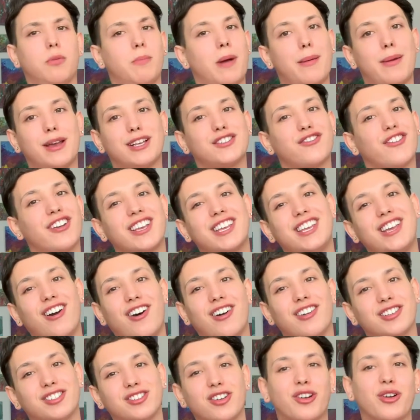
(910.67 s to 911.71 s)
My best friend
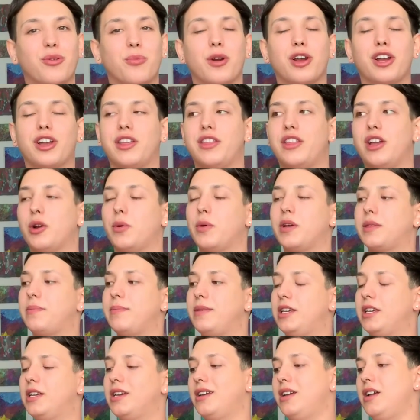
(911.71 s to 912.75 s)
Kiana started working there with
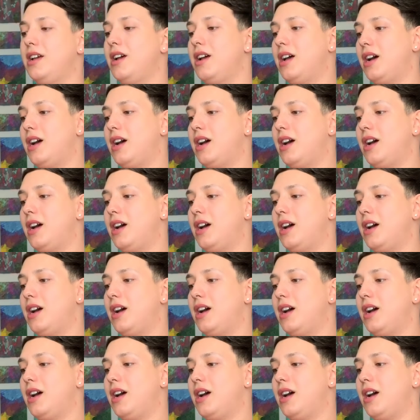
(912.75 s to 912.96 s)
me.